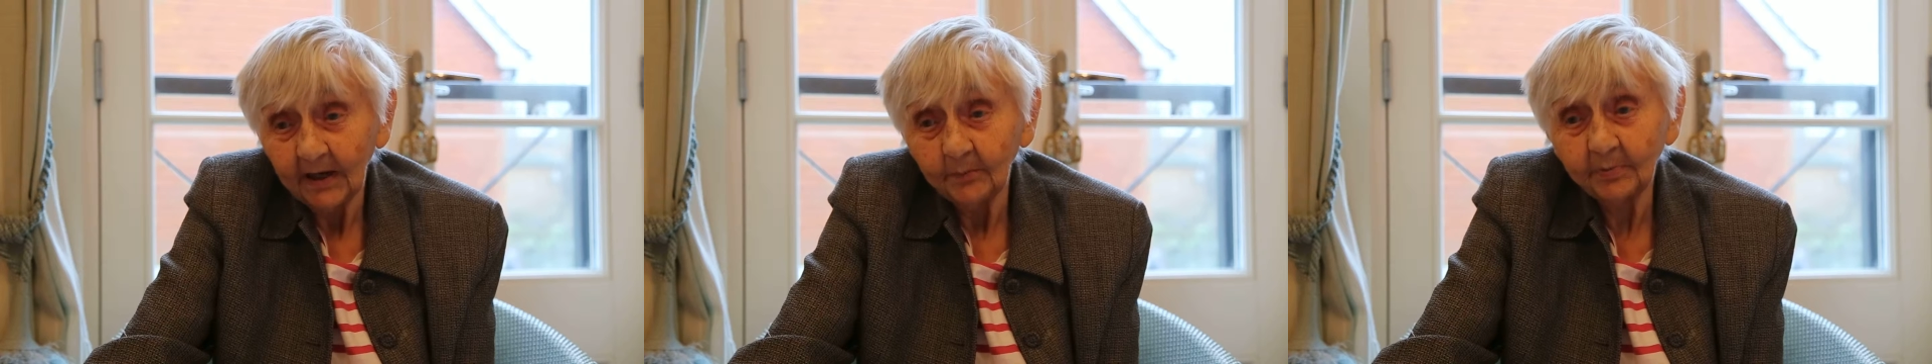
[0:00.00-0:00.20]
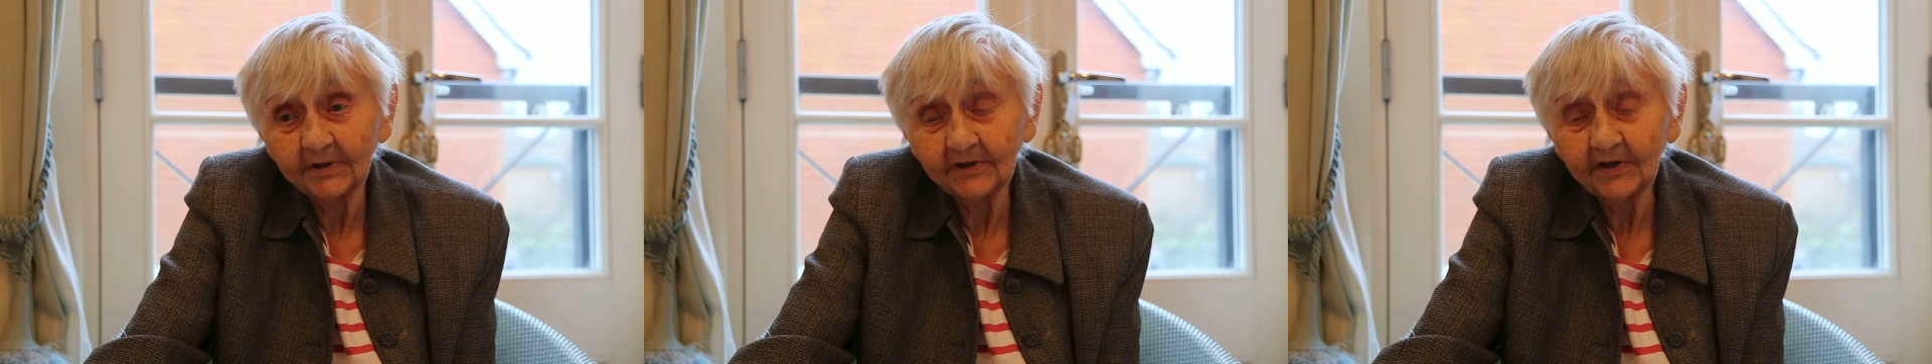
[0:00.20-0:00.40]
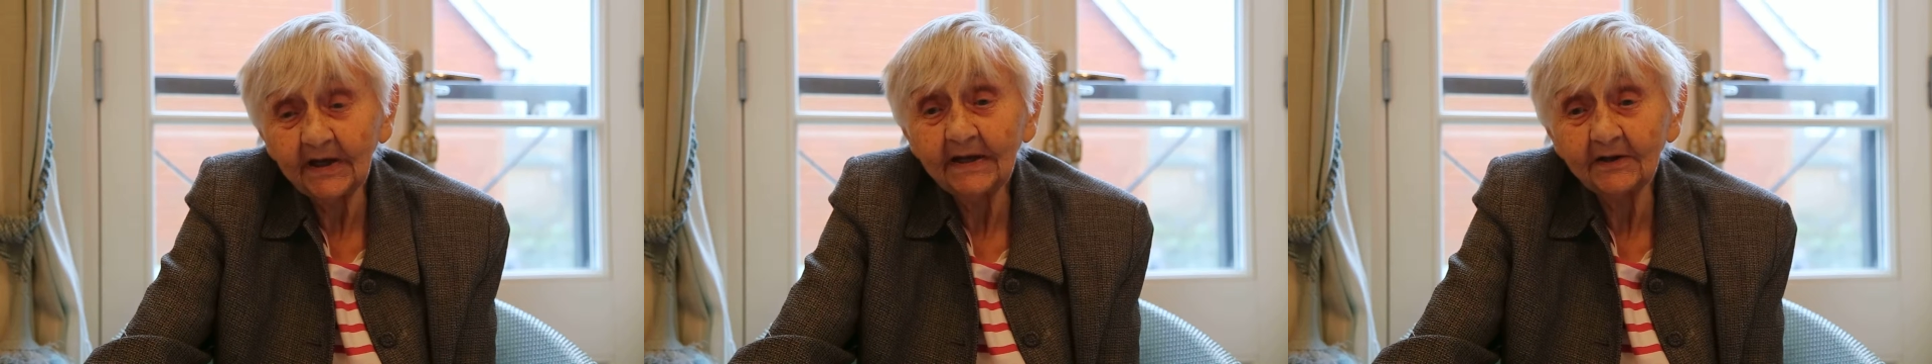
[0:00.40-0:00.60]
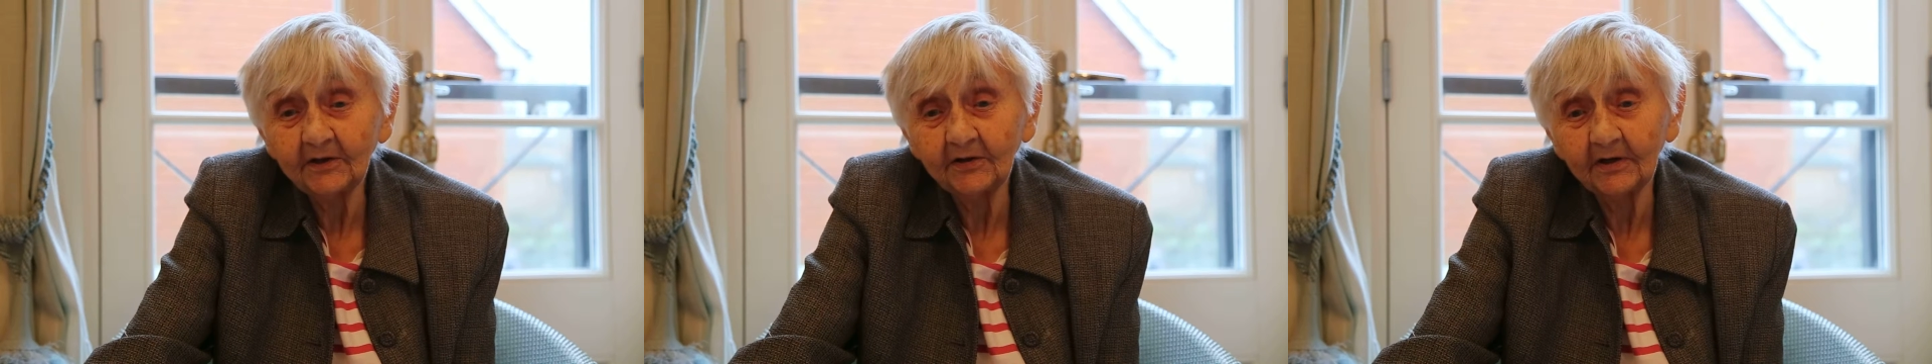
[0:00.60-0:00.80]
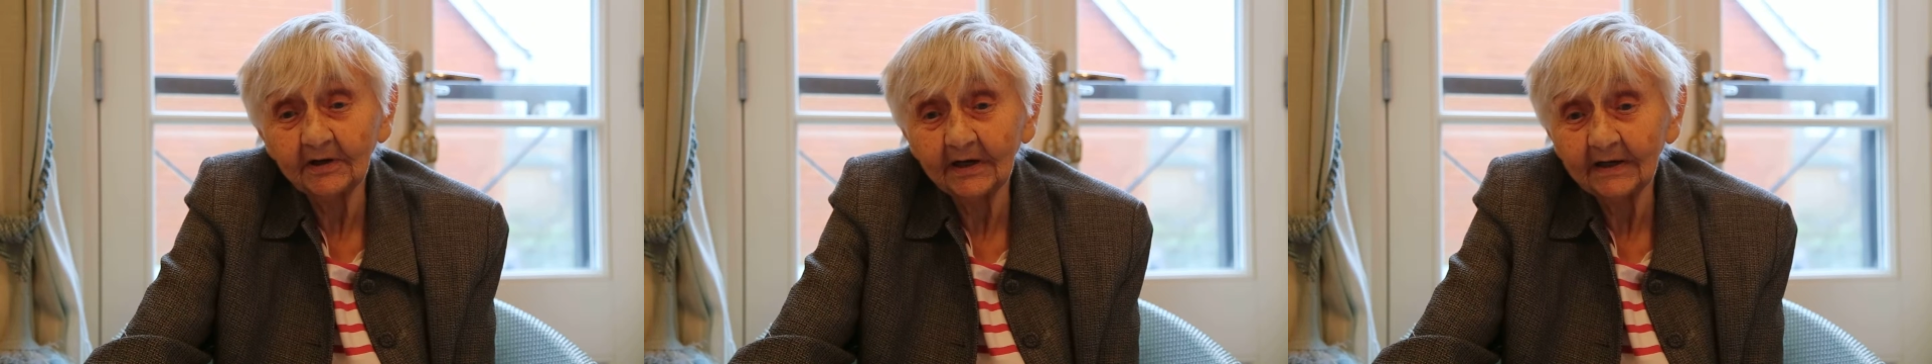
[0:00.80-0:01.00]

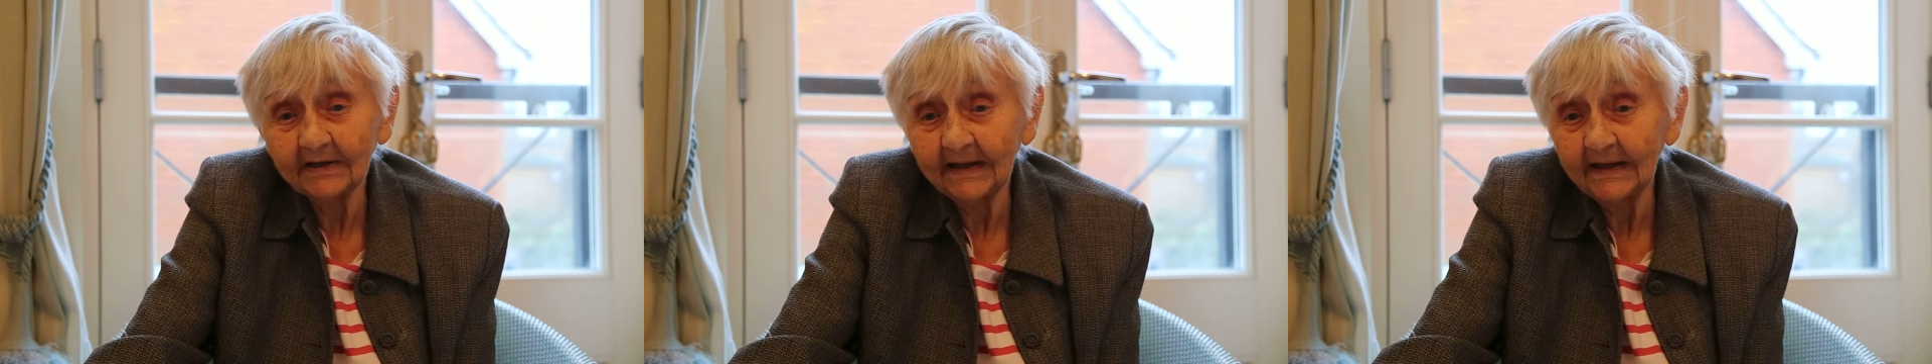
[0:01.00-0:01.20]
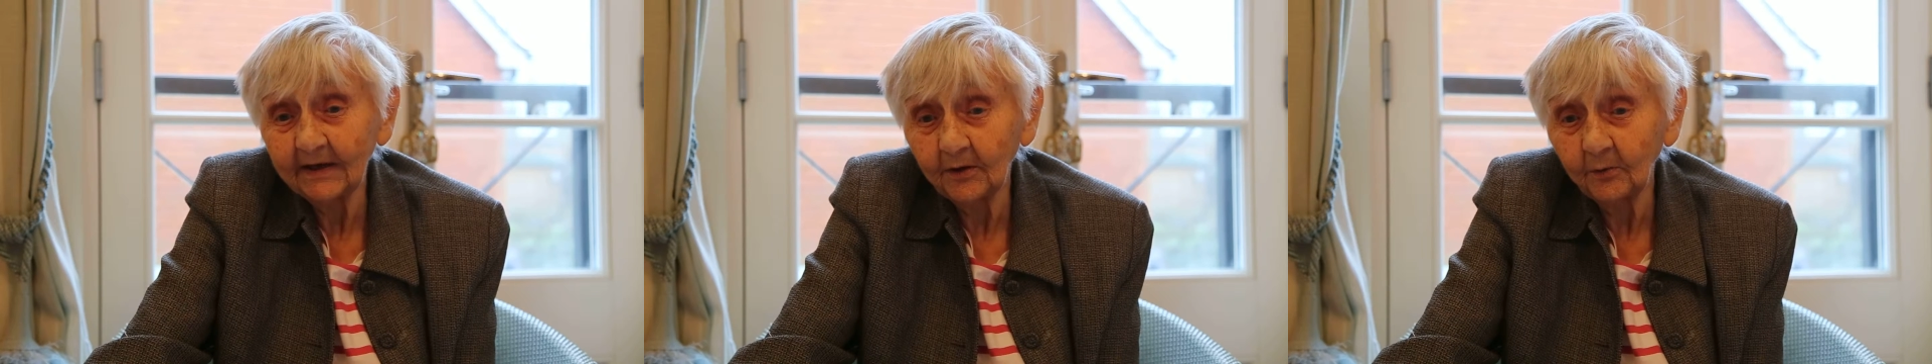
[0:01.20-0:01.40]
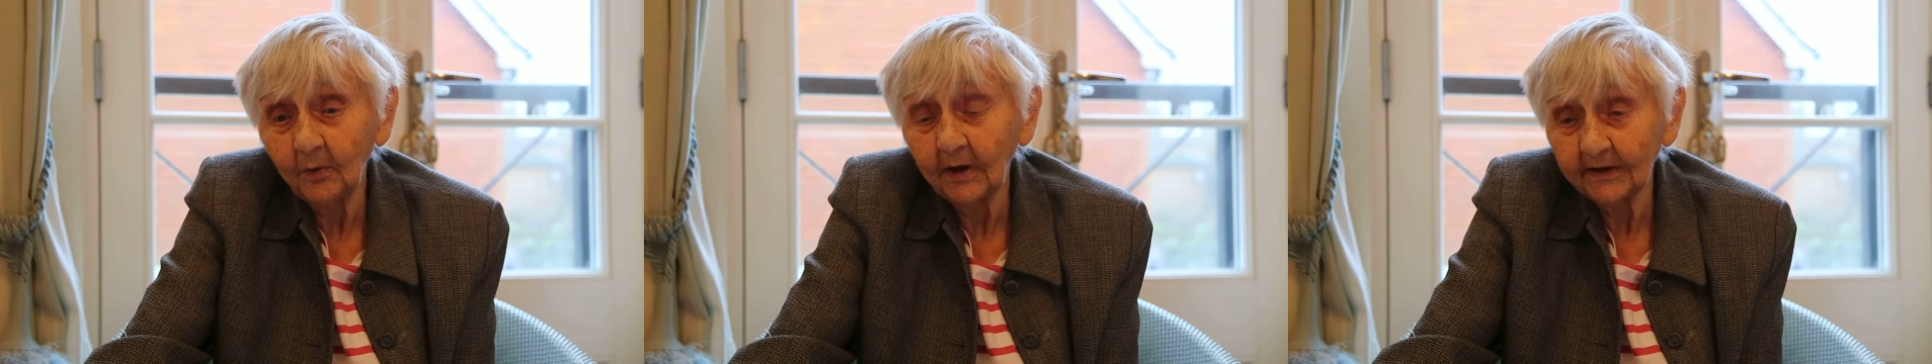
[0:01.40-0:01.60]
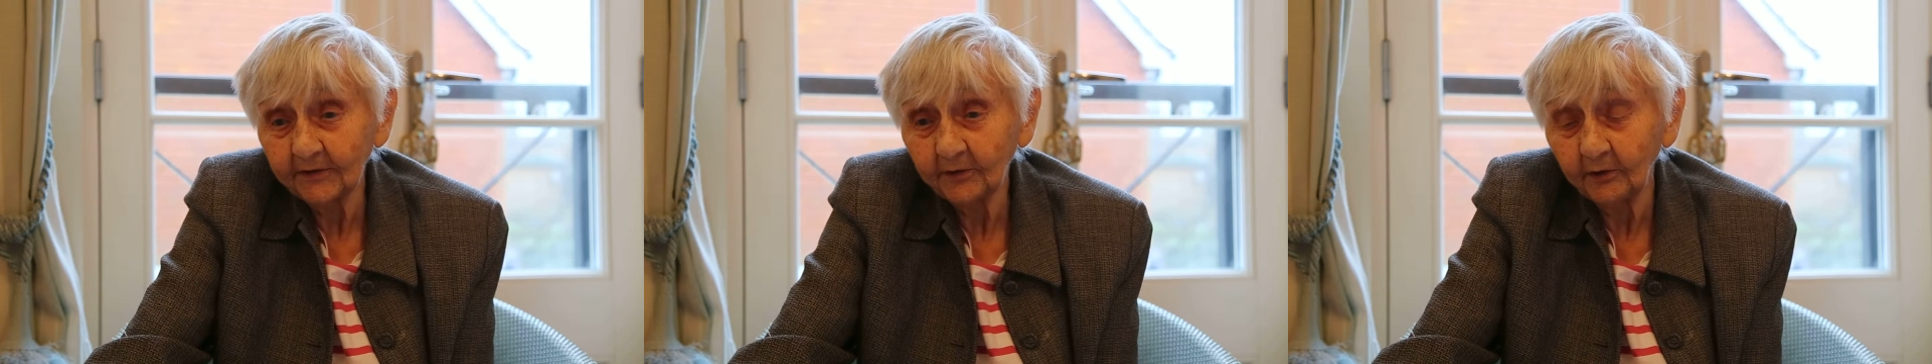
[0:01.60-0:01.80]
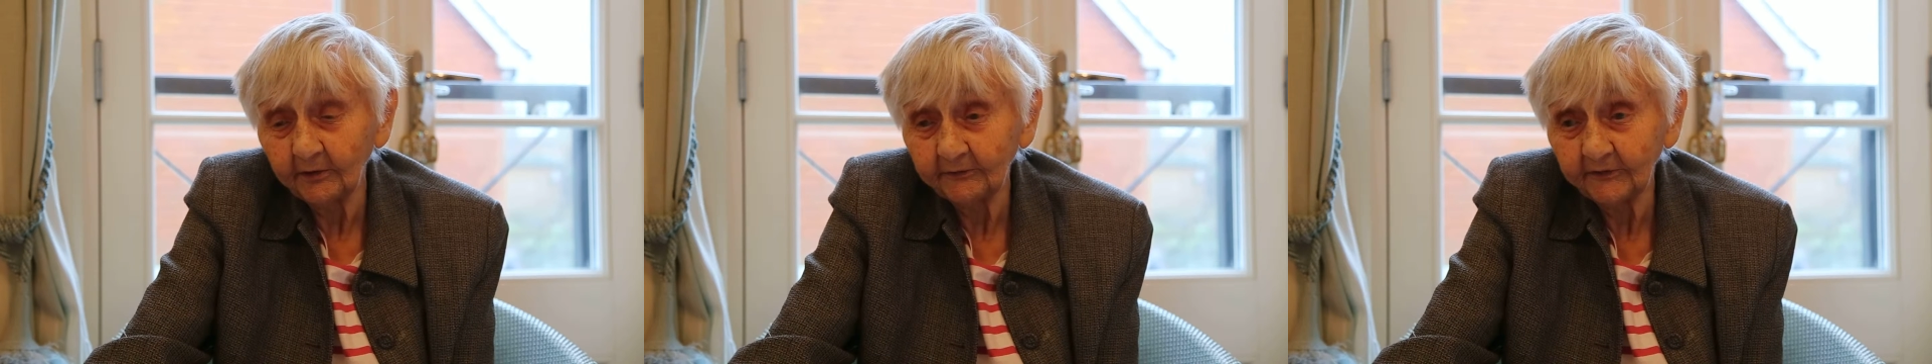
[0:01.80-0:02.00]
particularly quite
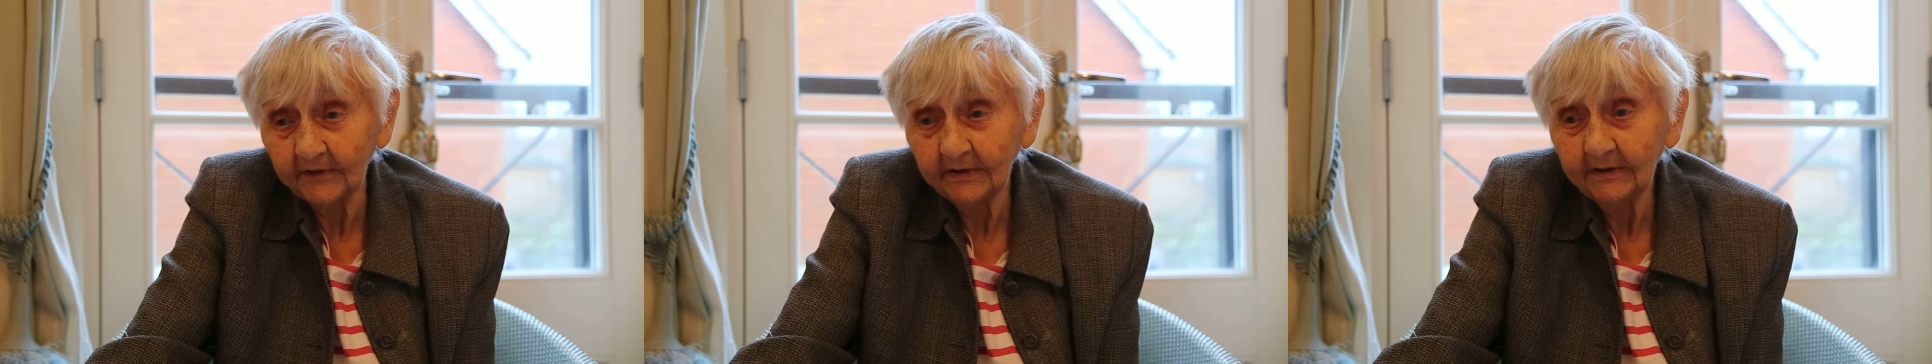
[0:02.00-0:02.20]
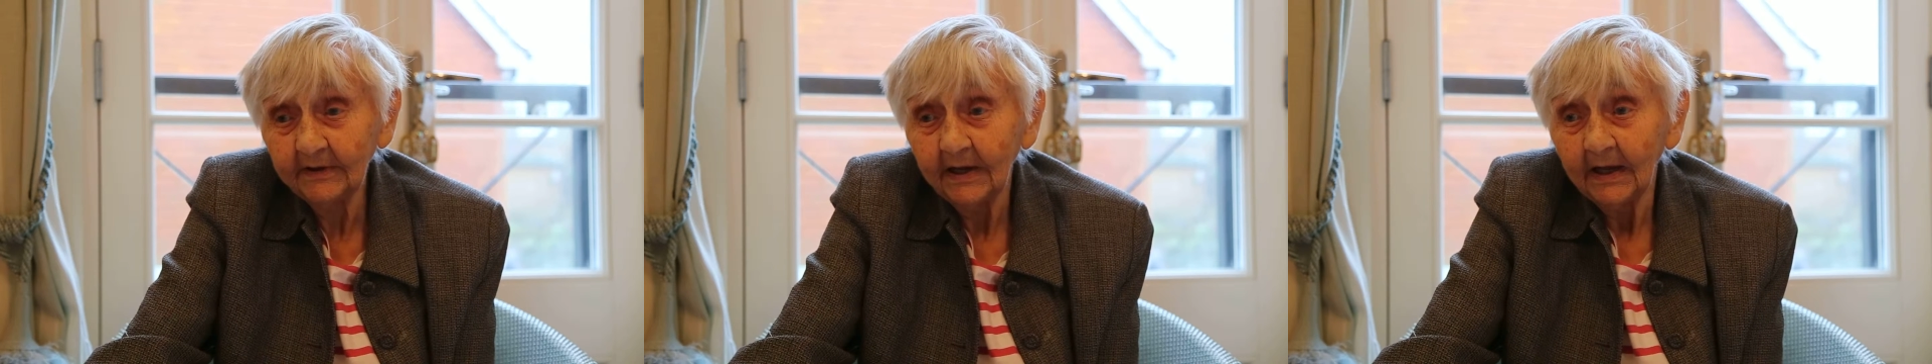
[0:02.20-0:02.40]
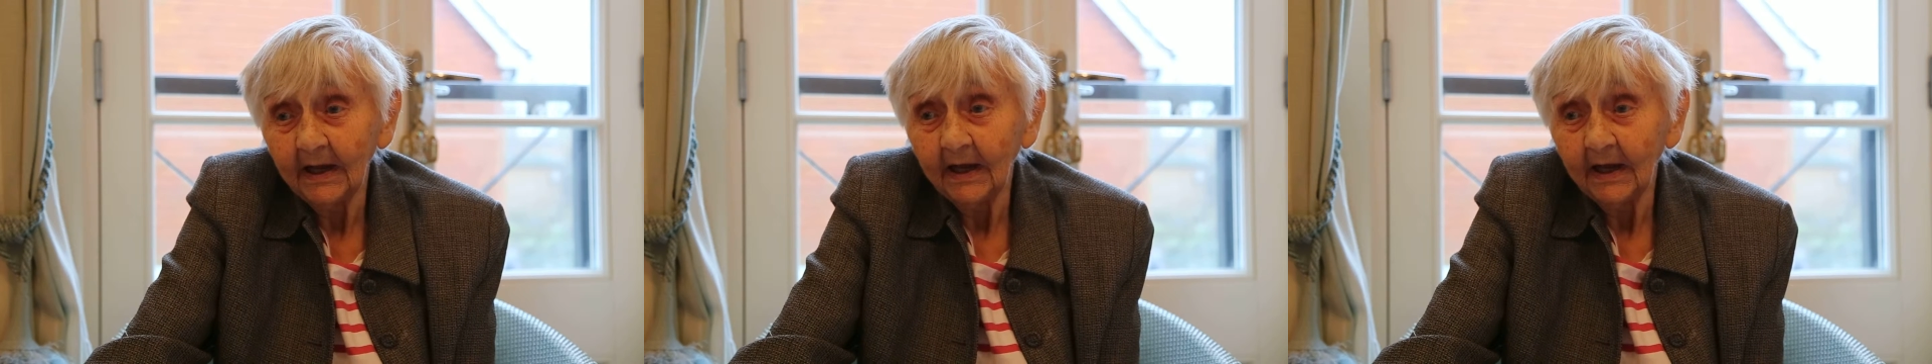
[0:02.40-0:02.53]
often